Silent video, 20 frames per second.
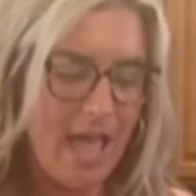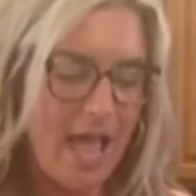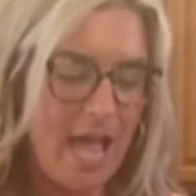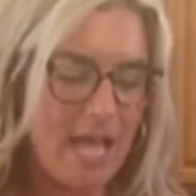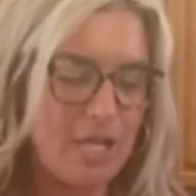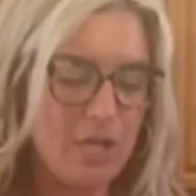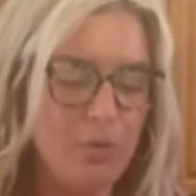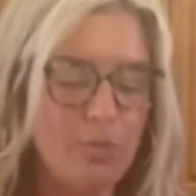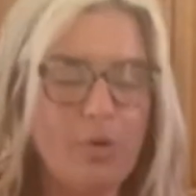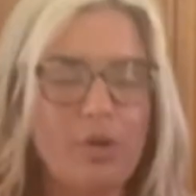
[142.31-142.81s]

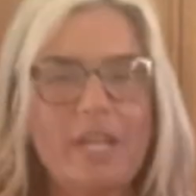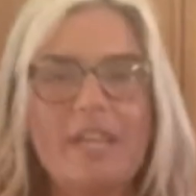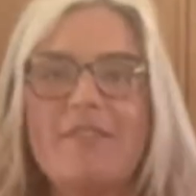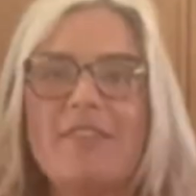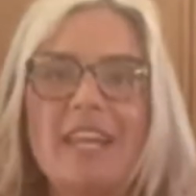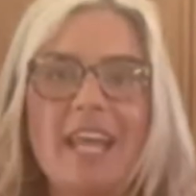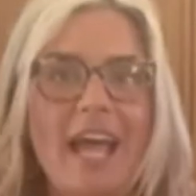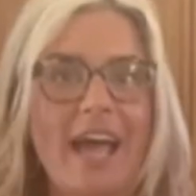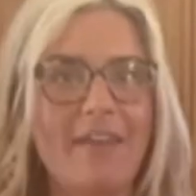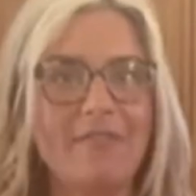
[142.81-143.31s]
and you won't
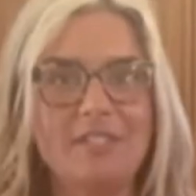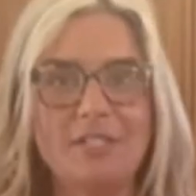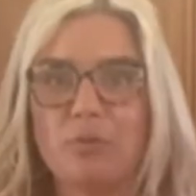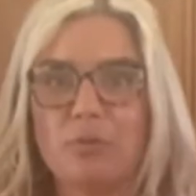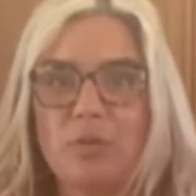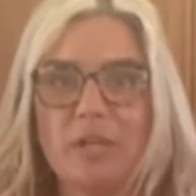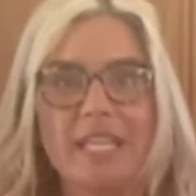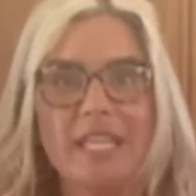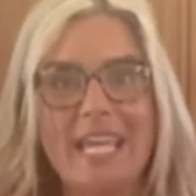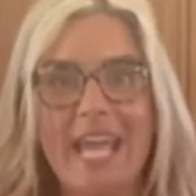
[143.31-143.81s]
even have to
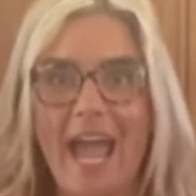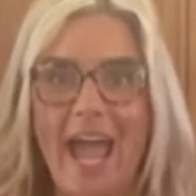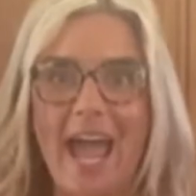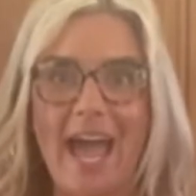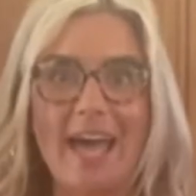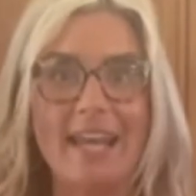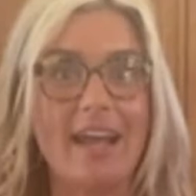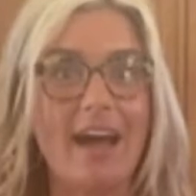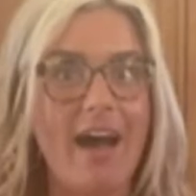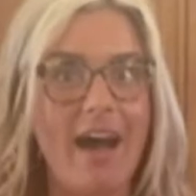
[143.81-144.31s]
really
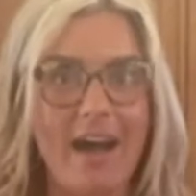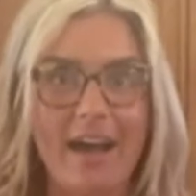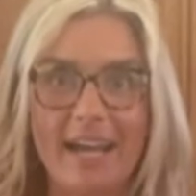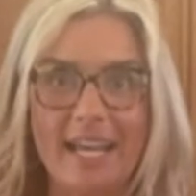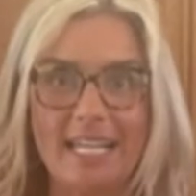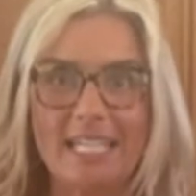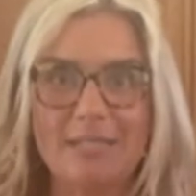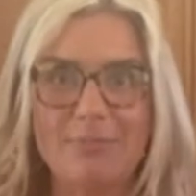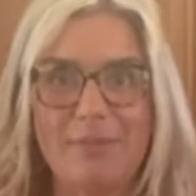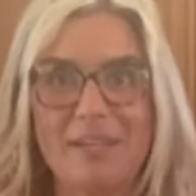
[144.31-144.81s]
add
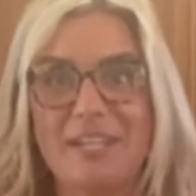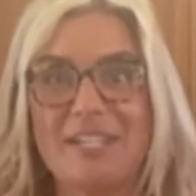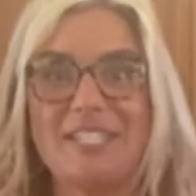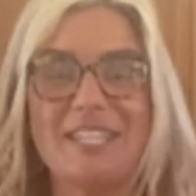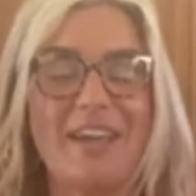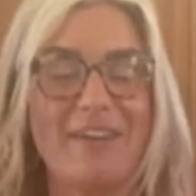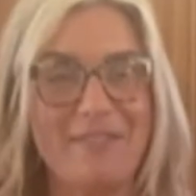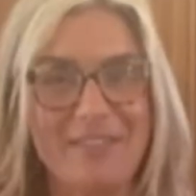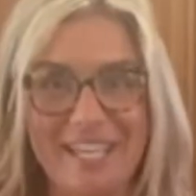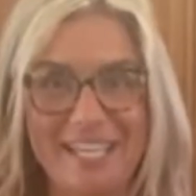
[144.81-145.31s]
ice because
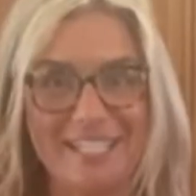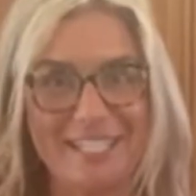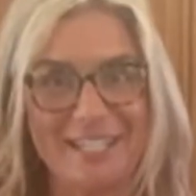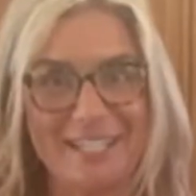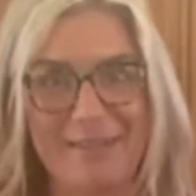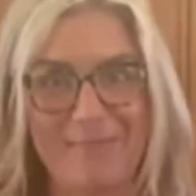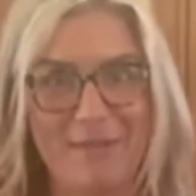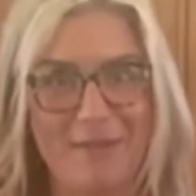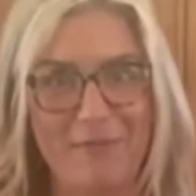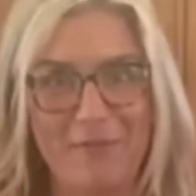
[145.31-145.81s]
everything's
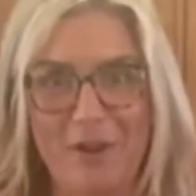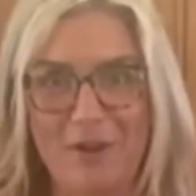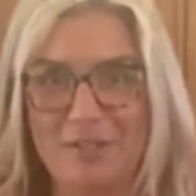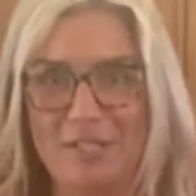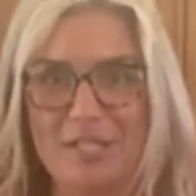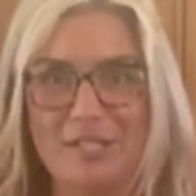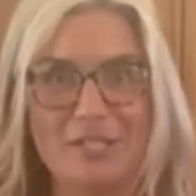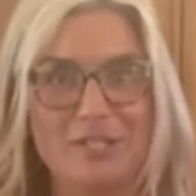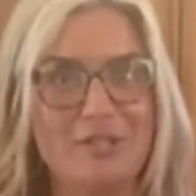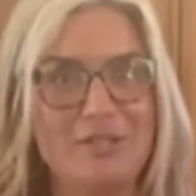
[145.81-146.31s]
going to be
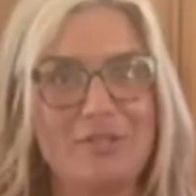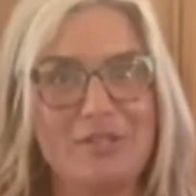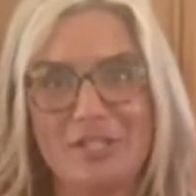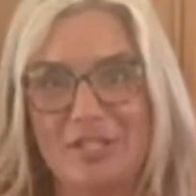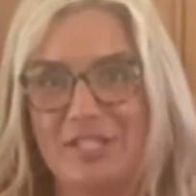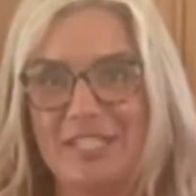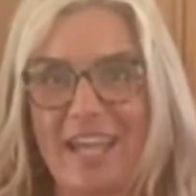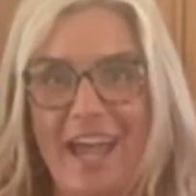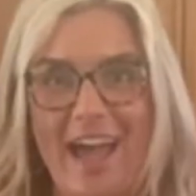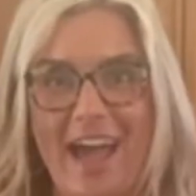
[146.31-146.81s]
frozen. So you can
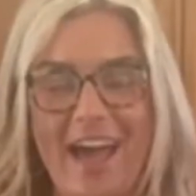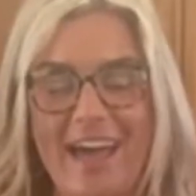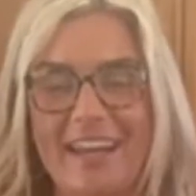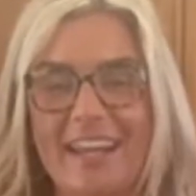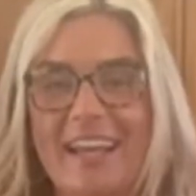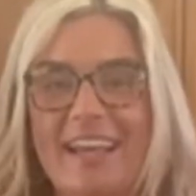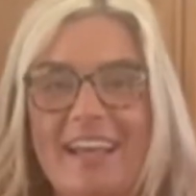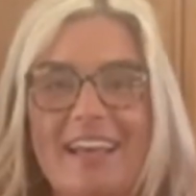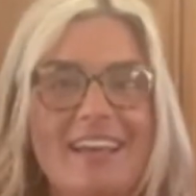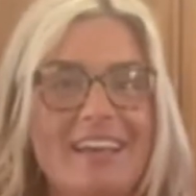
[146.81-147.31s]
just add
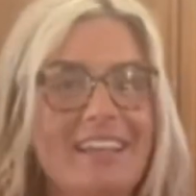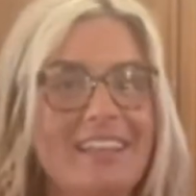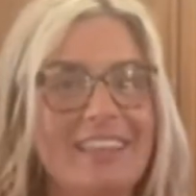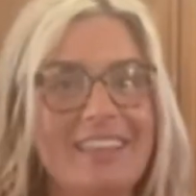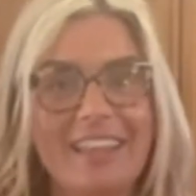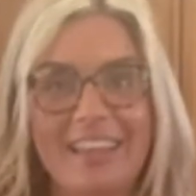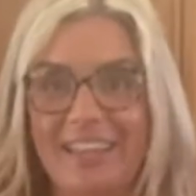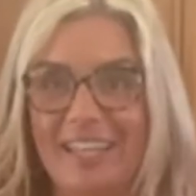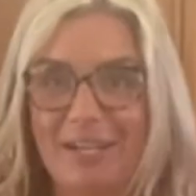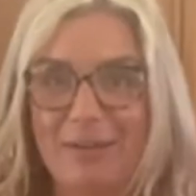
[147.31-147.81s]

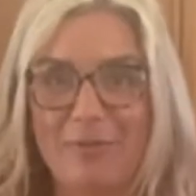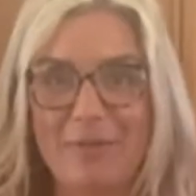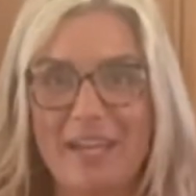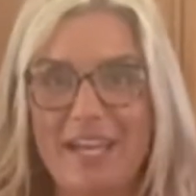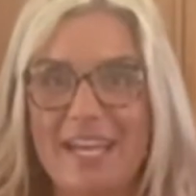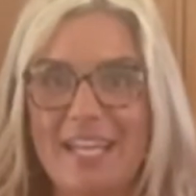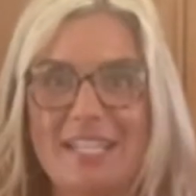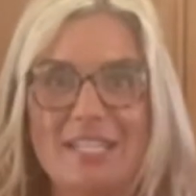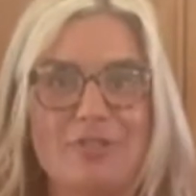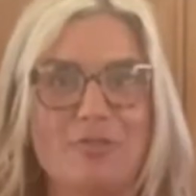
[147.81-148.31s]
the
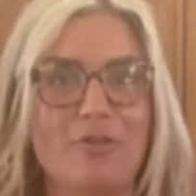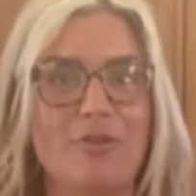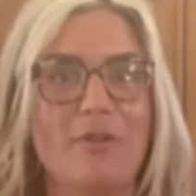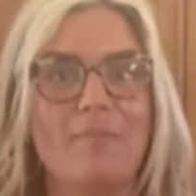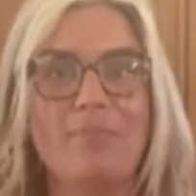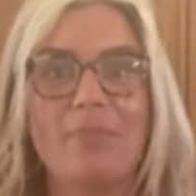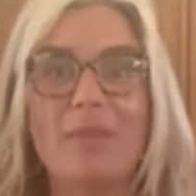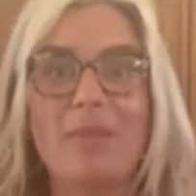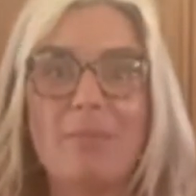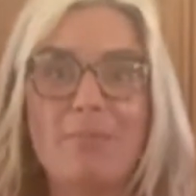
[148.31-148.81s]
liquid,
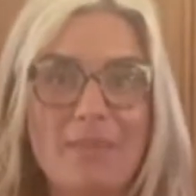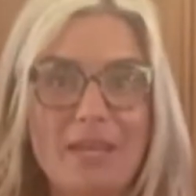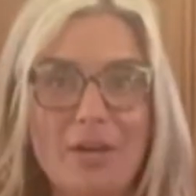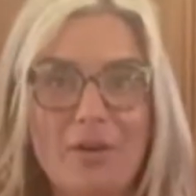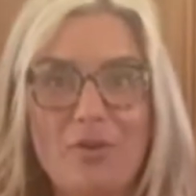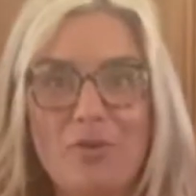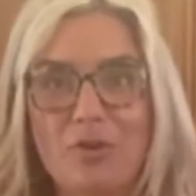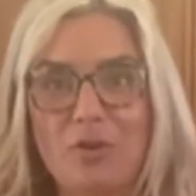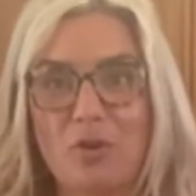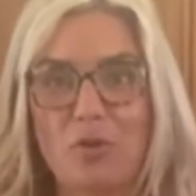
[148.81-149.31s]
your
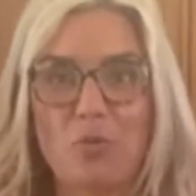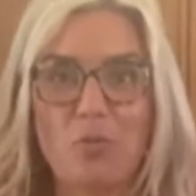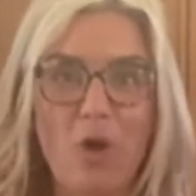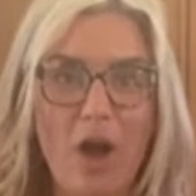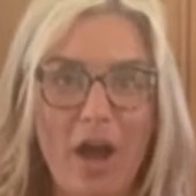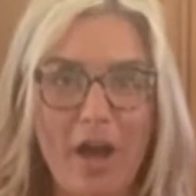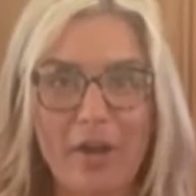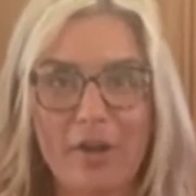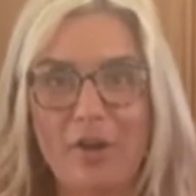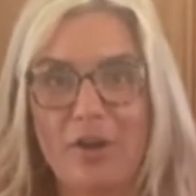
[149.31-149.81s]
milk, your
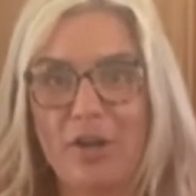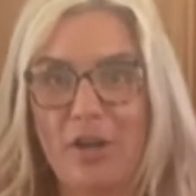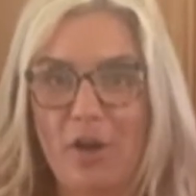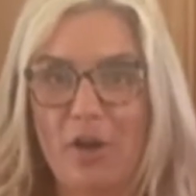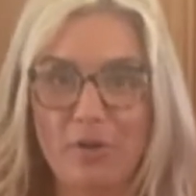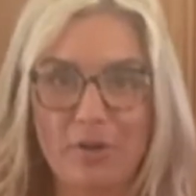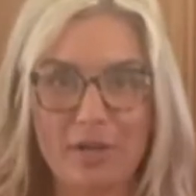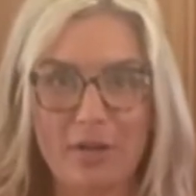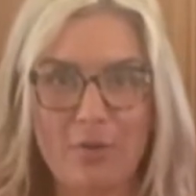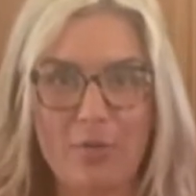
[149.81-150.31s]
water,
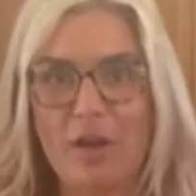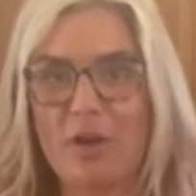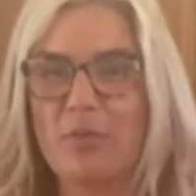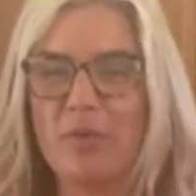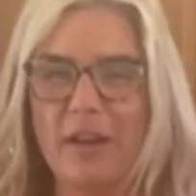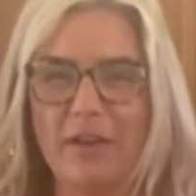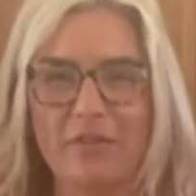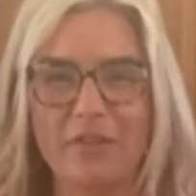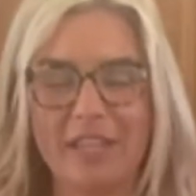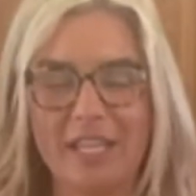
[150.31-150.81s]
coconut water,
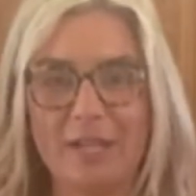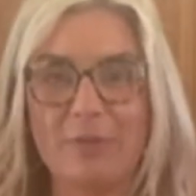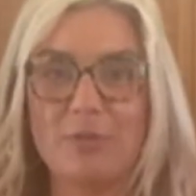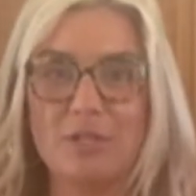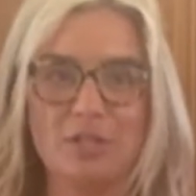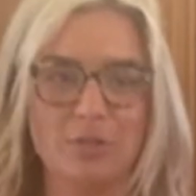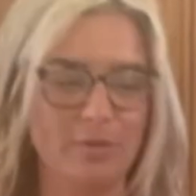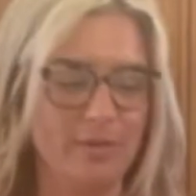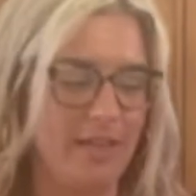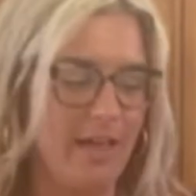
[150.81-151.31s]
whatever
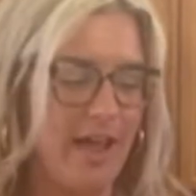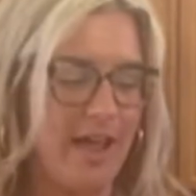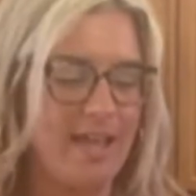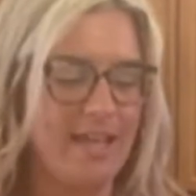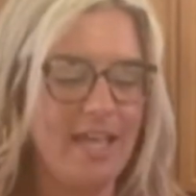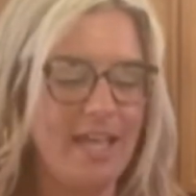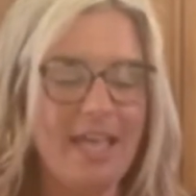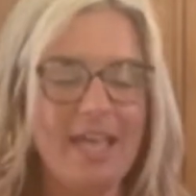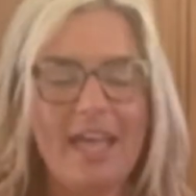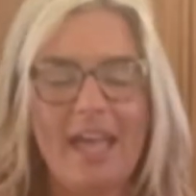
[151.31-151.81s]
liquid you would like,
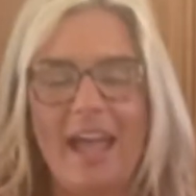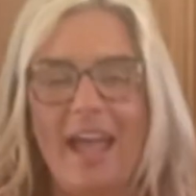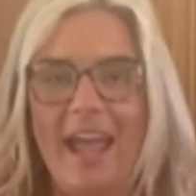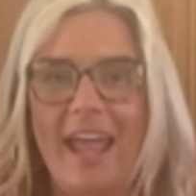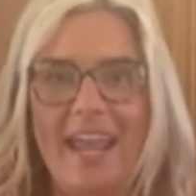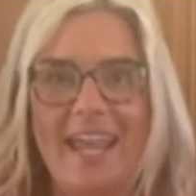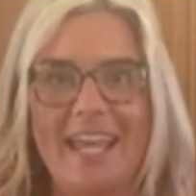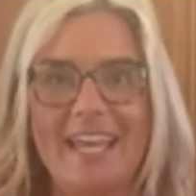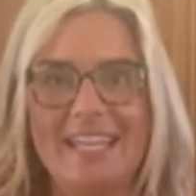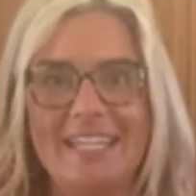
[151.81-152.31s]

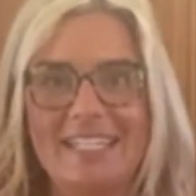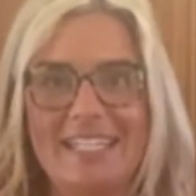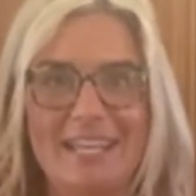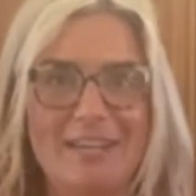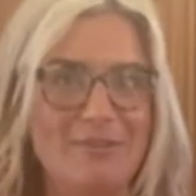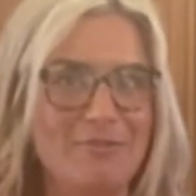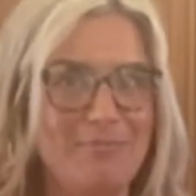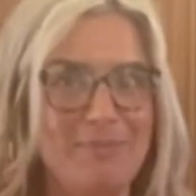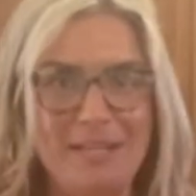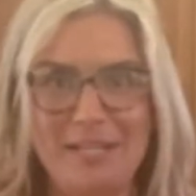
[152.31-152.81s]
and
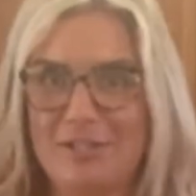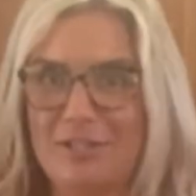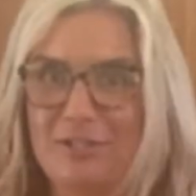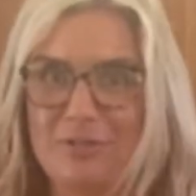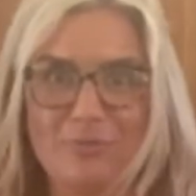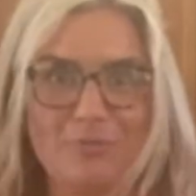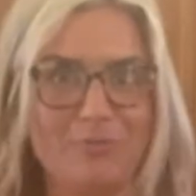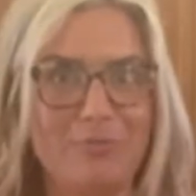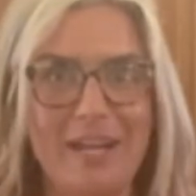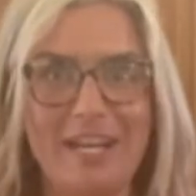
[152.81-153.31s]
it'll be just
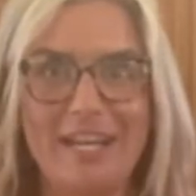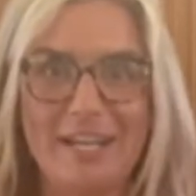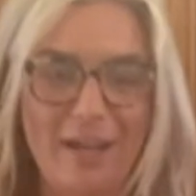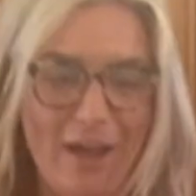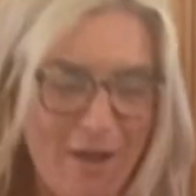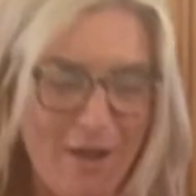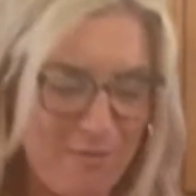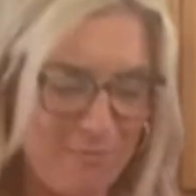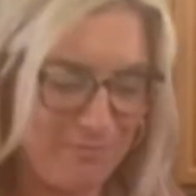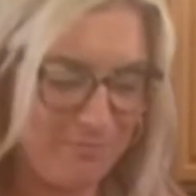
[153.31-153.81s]
ready to
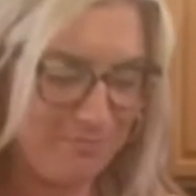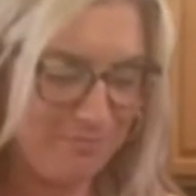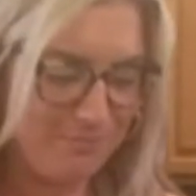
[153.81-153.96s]
go.